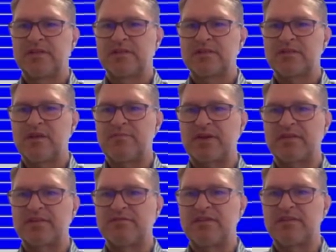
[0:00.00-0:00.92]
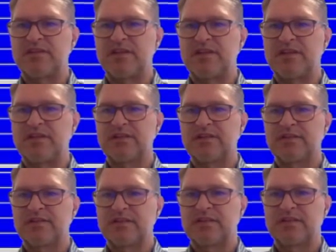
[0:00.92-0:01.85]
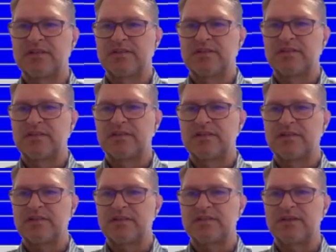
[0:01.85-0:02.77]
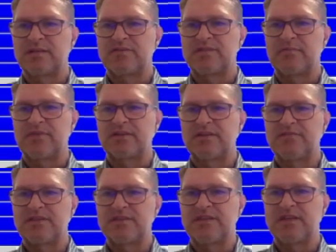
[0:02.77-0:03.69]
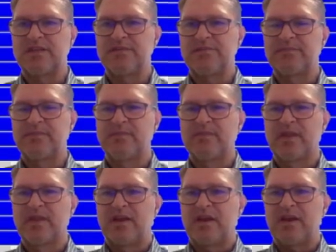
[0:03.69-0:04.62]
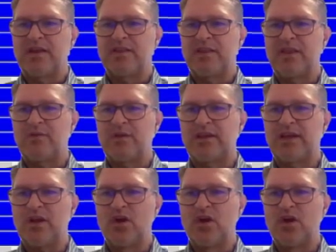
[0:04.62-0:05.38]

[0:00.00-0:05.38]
sub-activity, and sub-activity. And then we can